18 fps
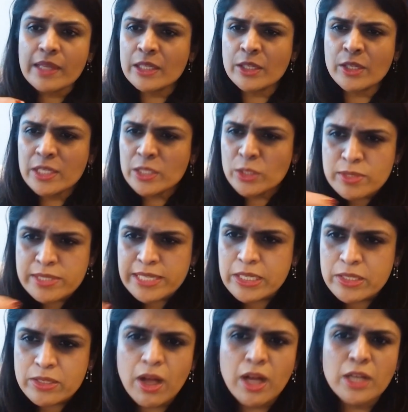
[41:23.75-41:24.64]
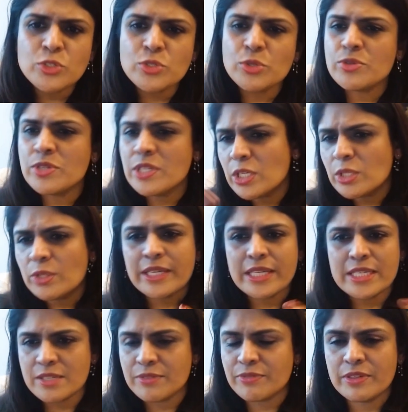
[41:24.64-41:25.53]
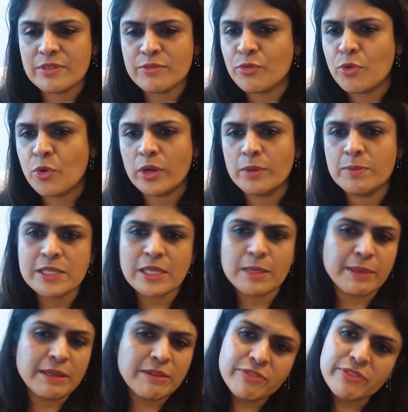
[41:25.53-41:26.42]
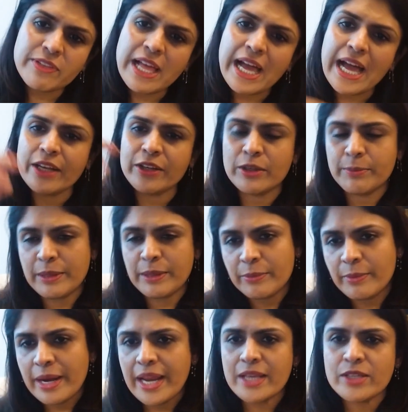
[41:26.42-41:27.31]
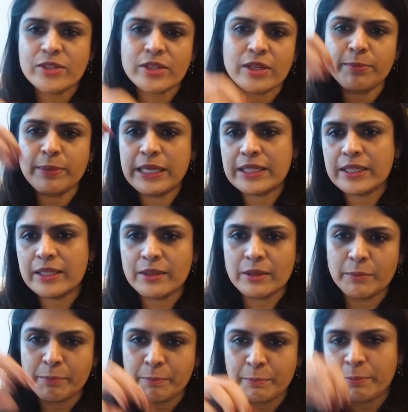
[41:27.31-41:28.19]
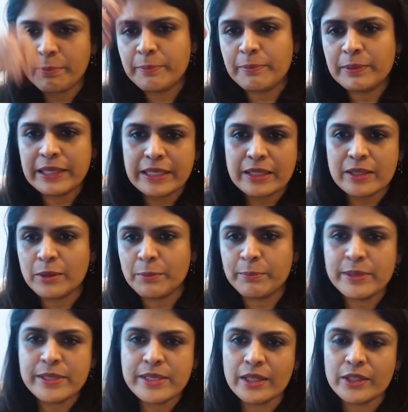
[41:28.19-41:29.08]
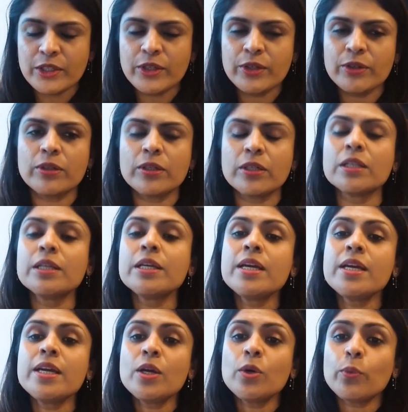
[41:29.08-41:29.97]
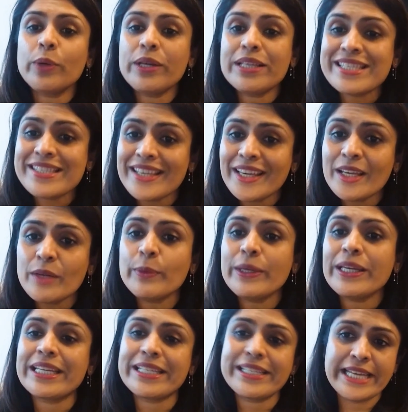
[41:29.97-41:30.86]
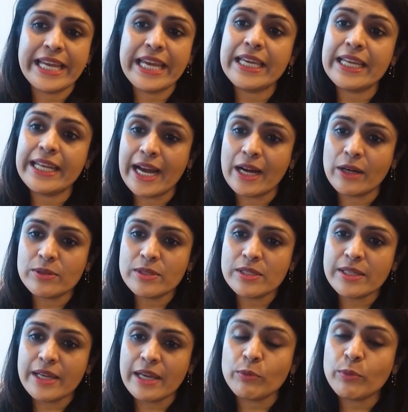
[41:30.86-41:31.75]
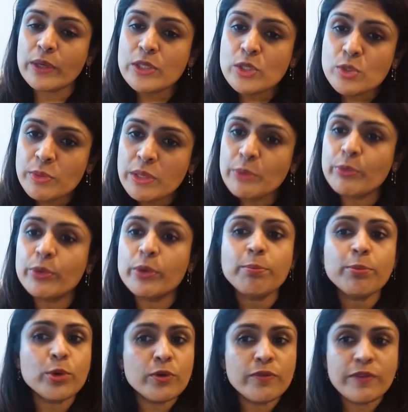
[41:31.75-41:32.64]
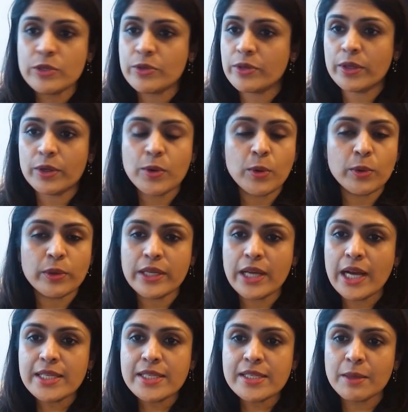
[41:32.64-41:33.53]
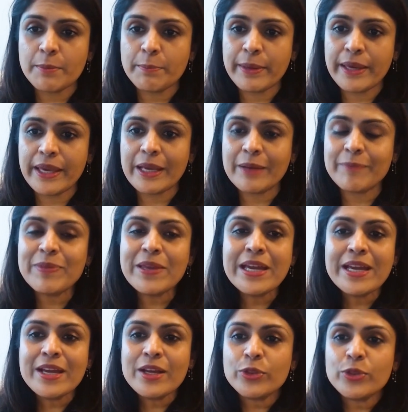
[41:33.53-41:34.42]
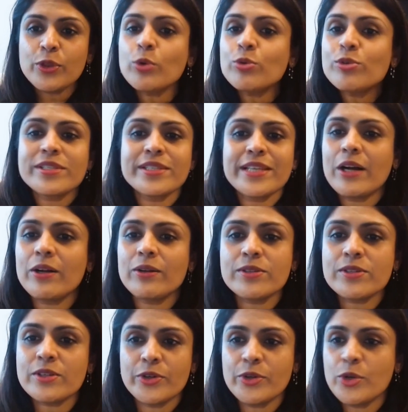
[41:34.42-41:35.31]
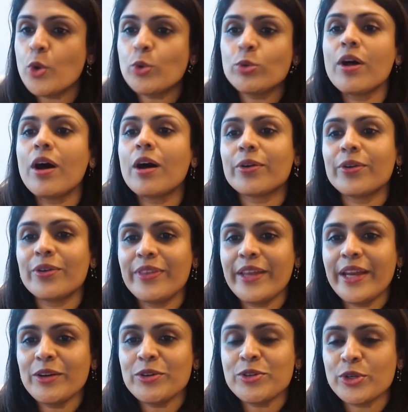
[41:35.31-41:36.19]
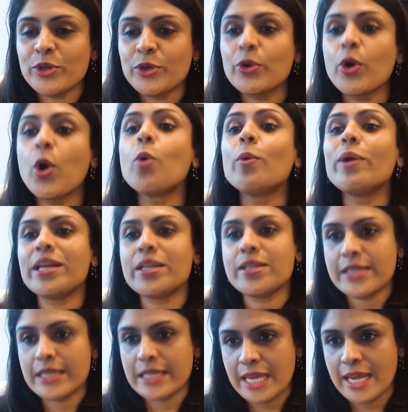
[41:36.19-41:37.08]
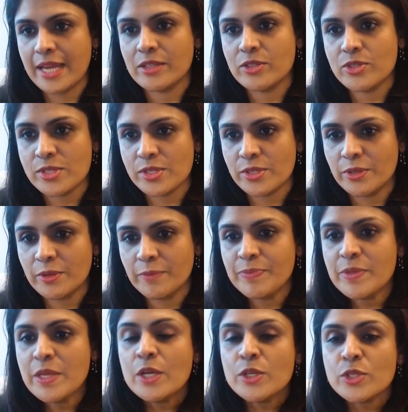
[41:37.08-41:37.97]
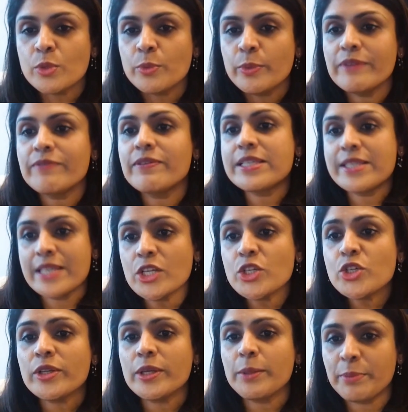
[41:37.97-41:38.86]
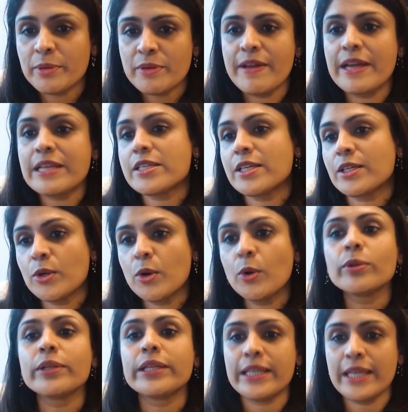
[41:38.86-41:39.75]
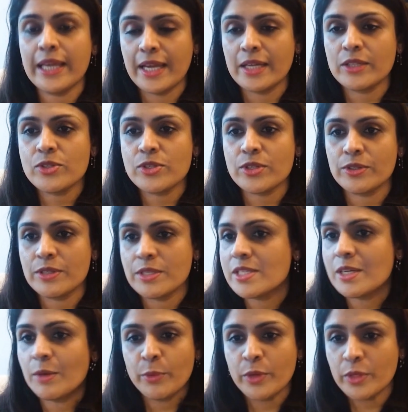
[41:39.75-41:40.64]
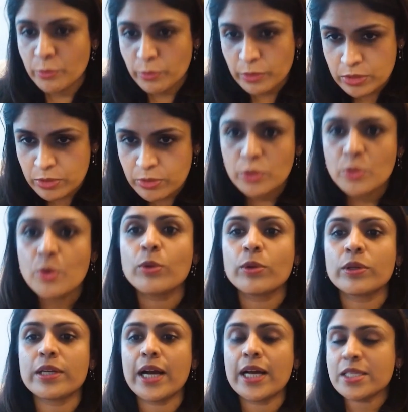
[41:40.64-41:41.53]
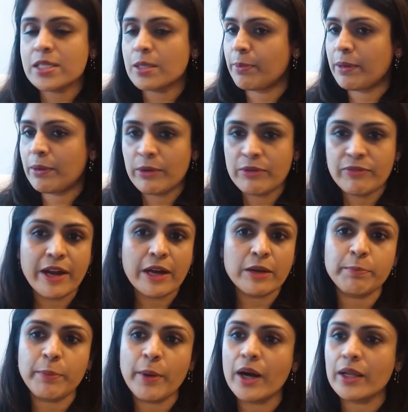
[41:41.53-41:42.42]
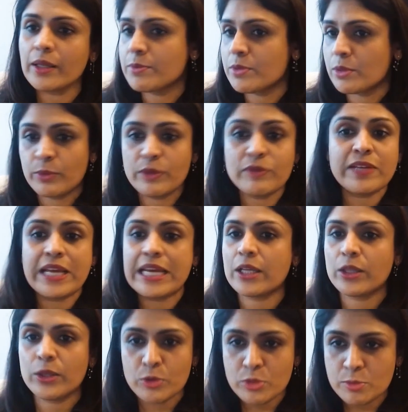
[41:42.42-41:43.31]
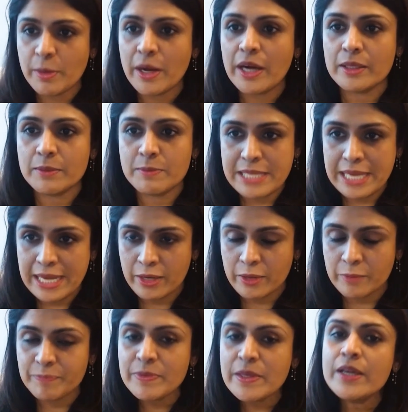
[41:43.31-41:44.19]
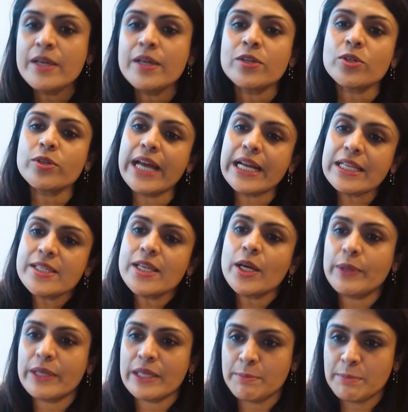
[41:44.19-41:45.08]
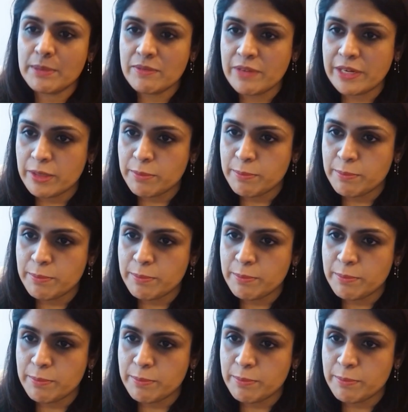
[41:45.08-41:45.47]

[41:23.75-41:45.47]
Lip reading: kind of looks like nodules, and you look at different forms. It could be flat, it could be raised, it could be in a little peduncle. We see it, we can take it out. And once we remove it during the colonoscopy, those cells are no longer there to grow into cancer. So we've essentially prevented colon cancer in someone. We do a colonoscopy, we found polyps, and we've taken those polyps out. So that's how it can be very